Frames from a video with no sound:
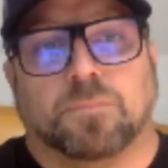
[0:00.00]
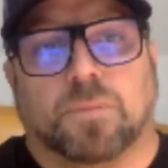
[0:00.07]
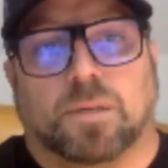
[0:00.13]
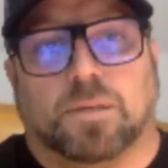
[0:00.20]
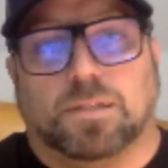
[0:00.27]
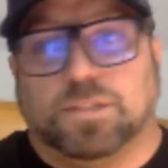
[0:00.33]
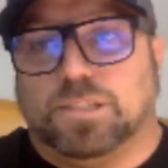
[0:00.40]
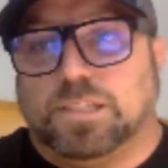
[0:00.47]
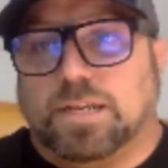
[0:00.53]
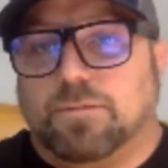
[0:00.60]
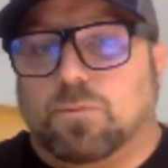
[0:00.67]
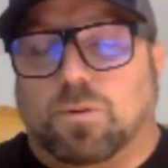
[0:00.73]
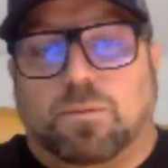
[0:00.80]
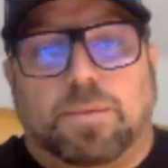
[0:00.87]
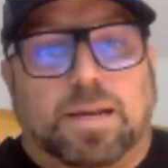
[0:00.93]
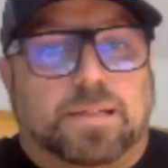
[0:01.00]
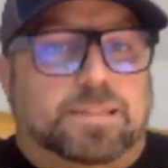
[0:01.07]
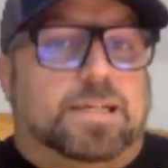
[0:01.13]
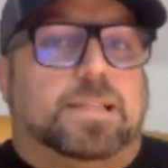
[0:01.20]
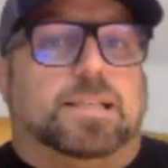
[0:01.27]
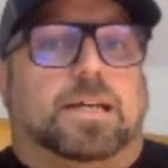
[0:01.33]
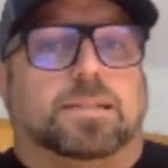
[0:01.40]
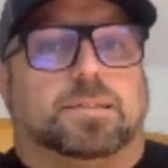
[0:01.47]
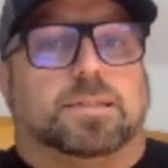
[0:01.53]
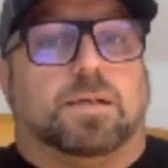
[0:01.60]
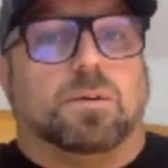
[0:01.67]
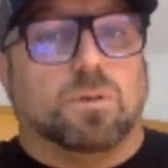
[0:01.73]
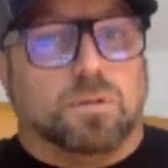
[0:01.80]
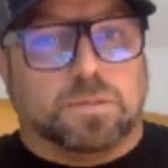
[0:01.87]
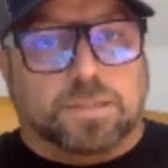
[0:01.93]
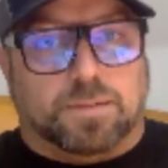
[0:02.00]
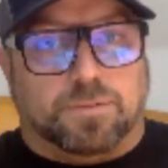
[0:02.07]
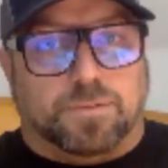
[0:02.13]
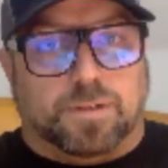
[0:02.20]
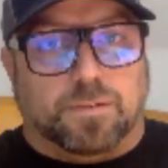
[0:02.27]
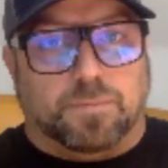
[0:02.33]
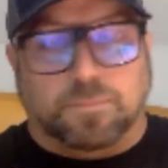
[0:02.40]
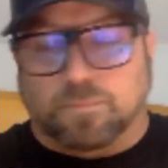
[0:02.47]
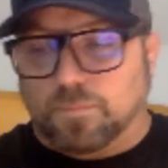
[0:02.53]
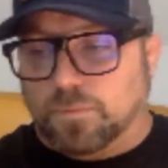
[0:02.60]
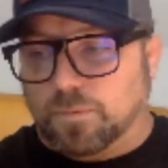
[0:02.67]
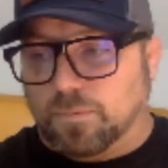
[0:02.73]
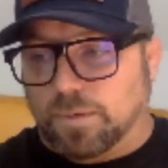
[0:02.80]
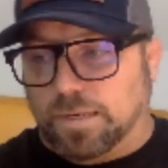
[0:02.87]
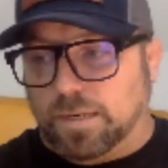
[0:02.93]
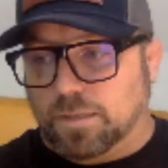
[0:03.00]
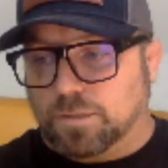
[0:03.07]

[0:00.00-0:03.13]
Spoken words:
And let's just say we want to make a $10,000 wholesale fee, right?